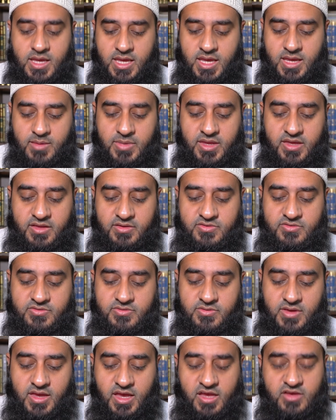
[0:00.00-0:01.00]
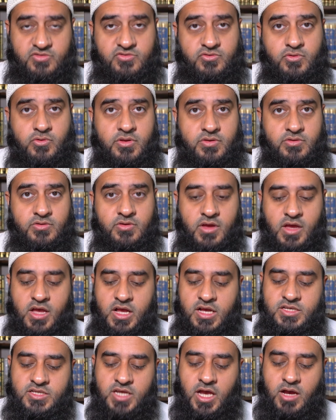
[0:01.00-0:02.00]
It means a student.
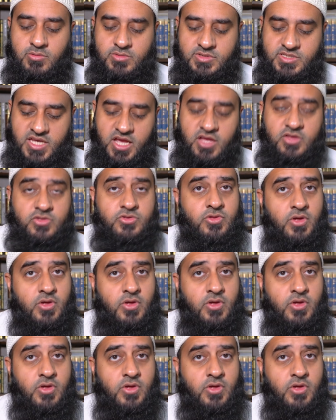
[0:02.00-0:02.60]
So I would say